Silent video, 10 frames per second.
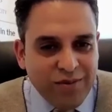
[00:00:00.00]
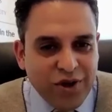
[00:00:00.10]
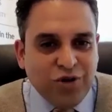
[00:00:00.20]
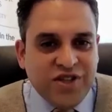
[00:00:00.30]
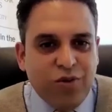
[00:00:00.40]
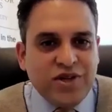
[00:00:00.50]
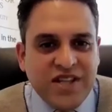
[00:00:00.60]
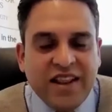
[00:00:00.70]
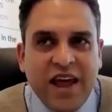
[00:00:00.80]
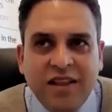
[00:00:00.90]
Because there was,
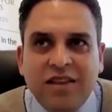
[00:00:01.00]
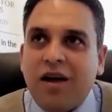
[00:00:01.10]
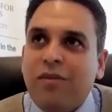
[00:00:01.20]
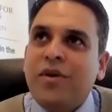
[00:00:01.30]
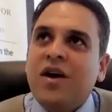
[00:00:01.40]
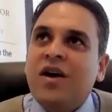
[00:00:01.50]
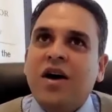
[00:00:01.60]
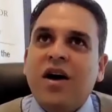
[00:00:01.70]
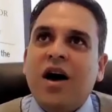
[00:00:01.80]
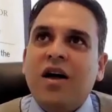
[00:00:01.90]
at that time,
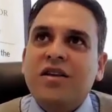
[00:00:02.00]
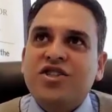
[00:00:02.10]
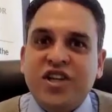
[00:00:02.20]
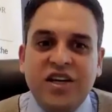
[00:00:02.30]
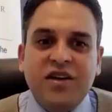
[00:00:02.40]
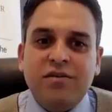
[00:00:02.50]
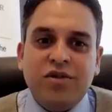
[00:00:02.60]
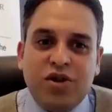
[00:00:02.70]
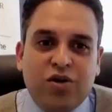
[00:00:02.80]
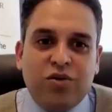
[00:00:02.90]
she,
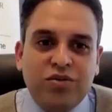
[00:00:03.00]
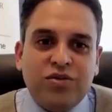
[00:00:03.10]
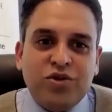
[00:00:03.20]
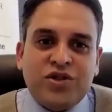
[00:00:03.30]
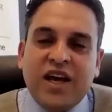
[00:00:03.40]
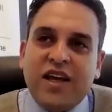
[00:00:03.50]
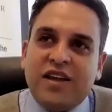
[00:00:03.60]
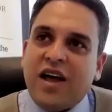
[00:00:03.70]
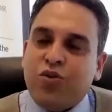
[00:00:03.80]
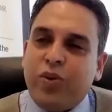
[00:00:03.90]
you know, to say it
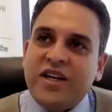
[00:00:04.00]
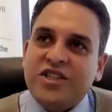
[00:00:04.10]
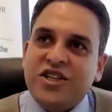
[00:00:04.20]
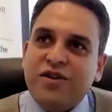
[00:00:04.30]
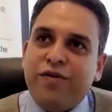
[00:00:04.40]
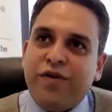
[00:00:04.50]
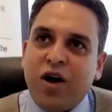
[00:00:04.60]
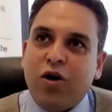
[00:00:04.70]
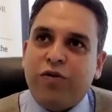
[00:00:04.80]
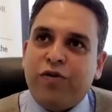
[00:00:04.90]
that way, she
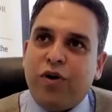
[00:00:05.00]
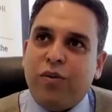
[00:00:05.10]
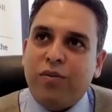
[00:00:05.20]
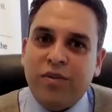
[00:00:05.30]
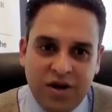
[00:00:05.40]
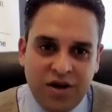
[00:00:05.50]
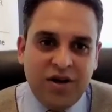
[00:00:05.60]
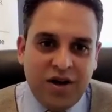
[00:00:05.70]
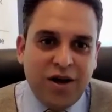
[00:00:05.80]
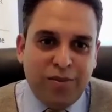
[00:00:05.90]
fell from
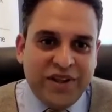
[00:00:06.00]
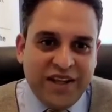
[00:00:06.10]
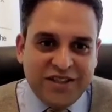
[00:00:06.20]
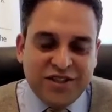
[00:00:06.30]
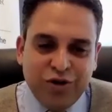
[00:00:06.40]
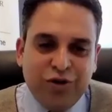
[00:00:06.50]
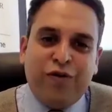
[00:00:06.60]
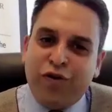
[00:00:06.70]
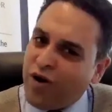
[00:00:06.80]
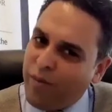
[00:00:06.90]
a pedestal
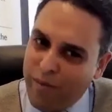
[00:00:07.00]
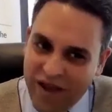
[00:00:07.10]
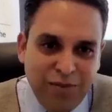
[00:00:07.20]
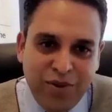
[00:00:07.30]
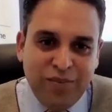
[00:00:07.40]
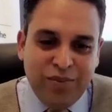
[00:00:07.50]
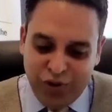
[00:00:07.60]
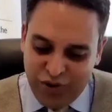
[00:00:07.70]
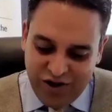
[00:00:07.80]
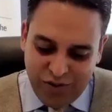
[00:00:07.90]
for many
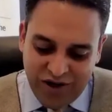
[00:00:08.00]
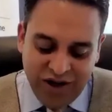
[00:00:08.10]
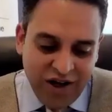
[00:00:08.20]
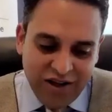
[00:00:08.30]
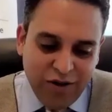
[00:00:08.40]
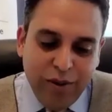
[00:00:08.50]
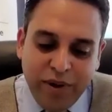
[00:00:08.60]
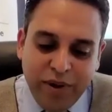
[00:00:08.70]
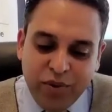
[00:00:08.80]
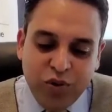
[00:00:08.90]
people. There were
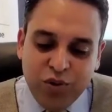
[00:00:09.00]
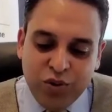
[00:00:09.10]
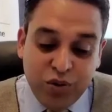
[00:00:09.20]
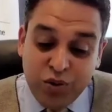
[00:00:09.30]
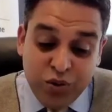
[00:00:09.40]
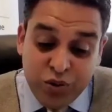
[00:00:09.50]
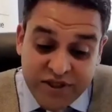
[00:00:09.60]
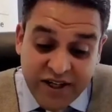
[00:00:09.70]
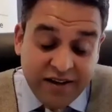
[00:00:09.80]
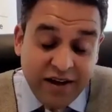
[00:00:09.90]
people who
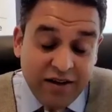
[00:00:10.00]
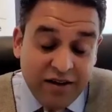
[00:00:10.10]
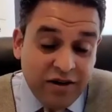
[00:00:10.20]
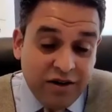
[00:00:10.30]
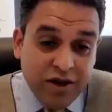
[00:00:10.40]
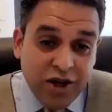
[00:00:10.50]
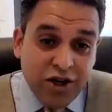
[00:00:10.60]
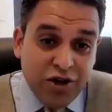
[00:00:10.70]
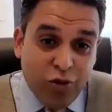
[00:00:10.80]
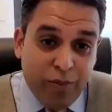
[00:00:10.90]
said that her
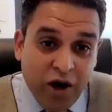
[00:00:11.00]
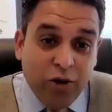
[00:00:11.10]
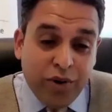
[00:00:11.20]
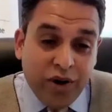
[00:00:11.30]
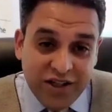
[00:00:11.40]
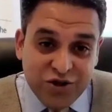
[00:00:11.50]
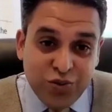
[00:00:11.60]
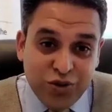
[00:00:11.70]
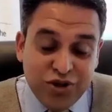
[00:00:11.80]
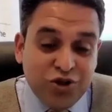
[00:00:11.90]
Nobel Prize
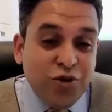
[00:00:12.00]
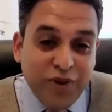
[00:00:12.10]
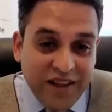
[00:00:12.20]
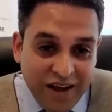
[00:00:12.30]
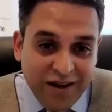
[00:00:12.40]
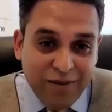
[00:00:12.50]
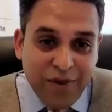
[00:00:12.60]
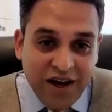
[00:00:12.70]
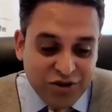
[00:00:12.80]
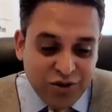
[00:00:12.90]
should be taken back.